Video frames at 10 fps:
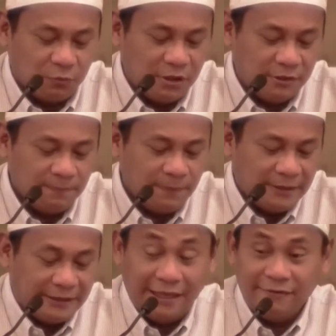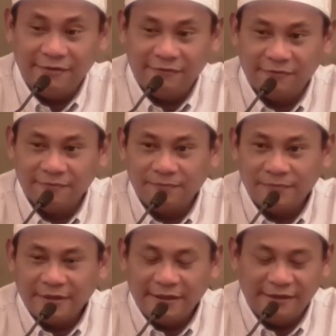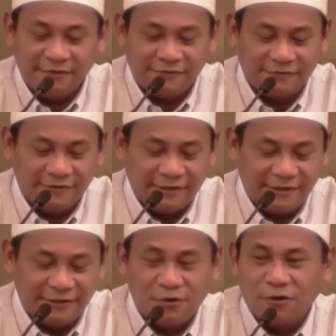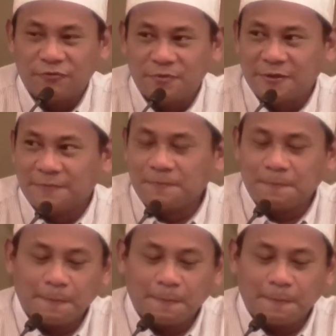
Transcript: One, carrots, eggs, and coffee bean.